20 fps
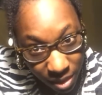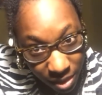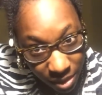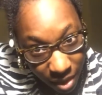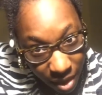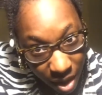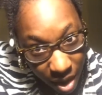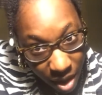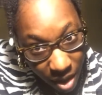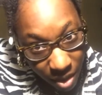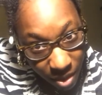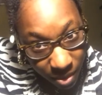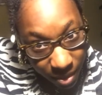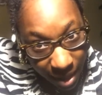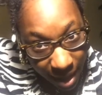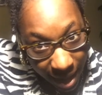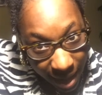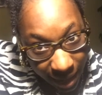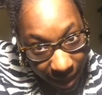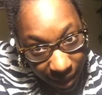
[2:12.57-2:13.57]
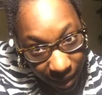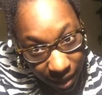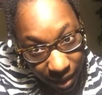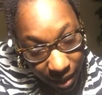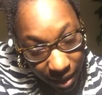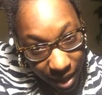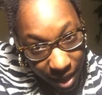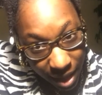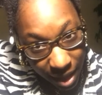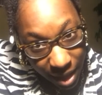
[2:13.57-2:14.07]
They're all
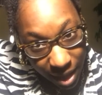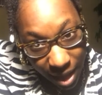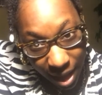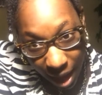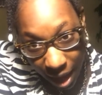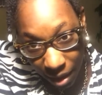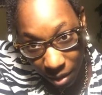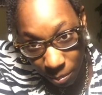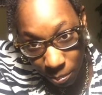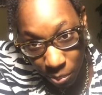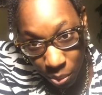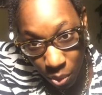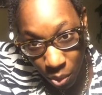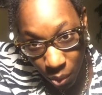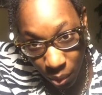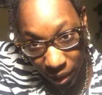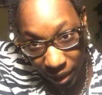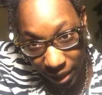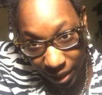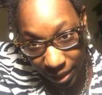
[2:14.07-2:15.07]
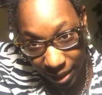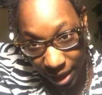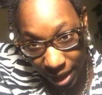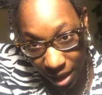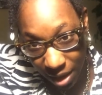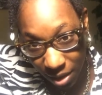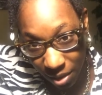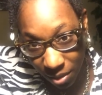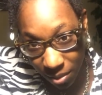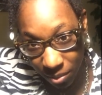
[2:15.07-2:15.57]
like at a point
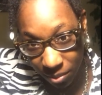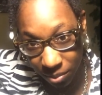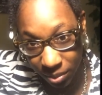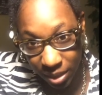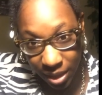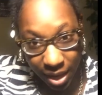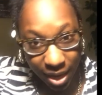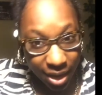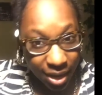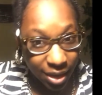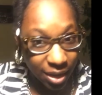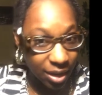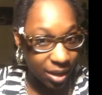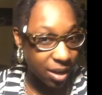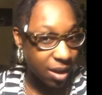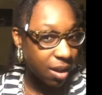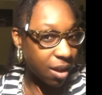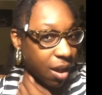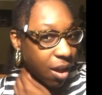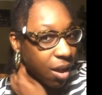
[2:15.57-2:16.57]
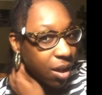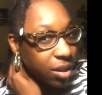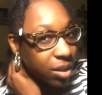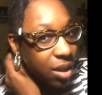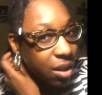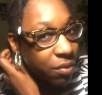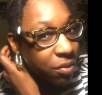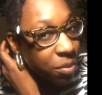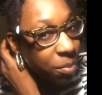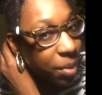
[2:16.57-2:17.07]
now, and all
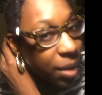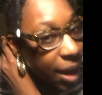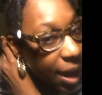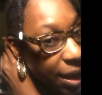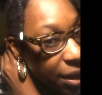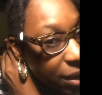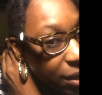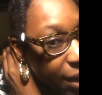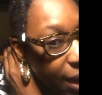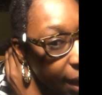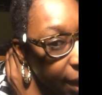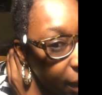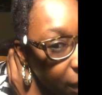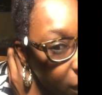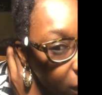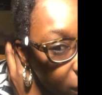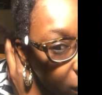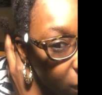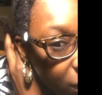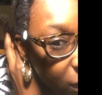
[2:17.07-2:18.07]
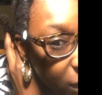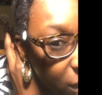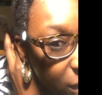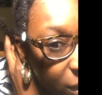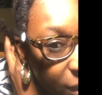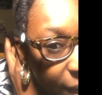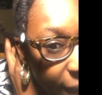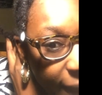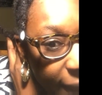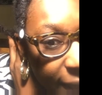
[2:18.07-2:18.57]
of them kind of like look
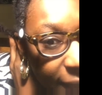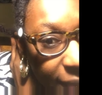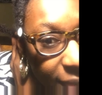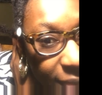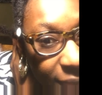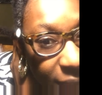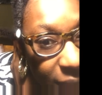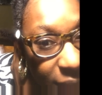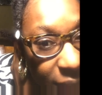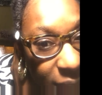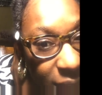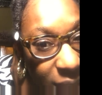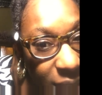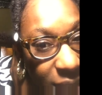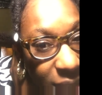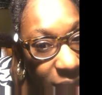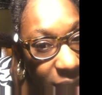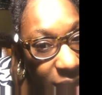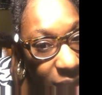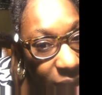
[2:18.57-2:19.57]
like this.